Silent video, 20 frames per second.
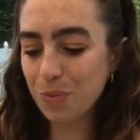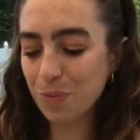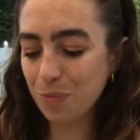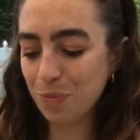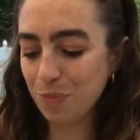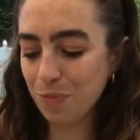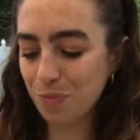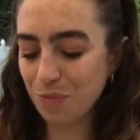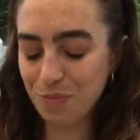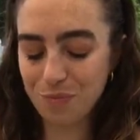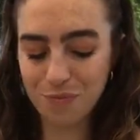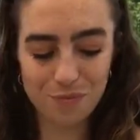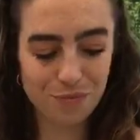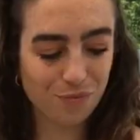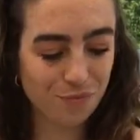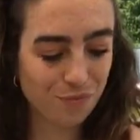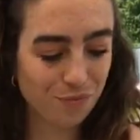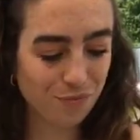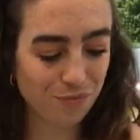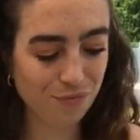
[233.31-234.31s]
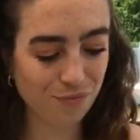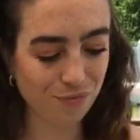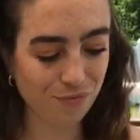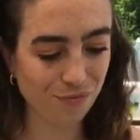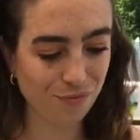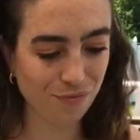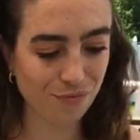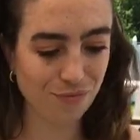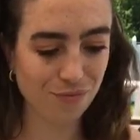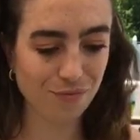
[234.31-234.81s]

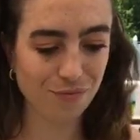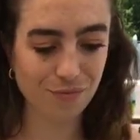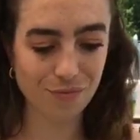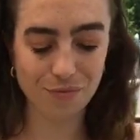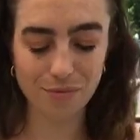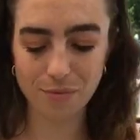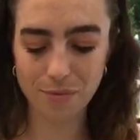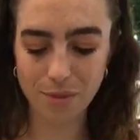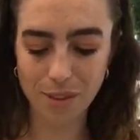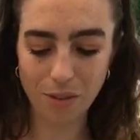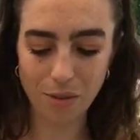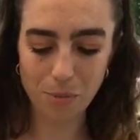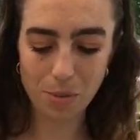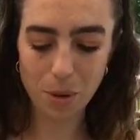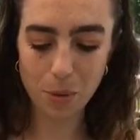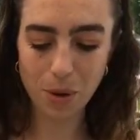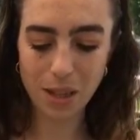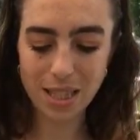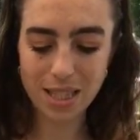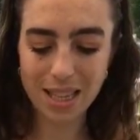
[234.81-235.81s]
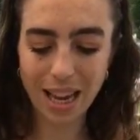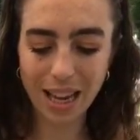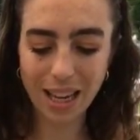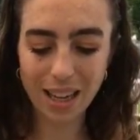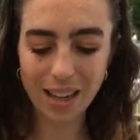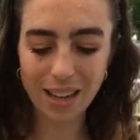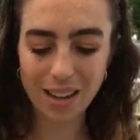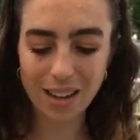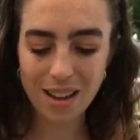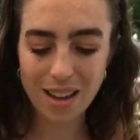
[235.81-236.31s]
Give me 1 second.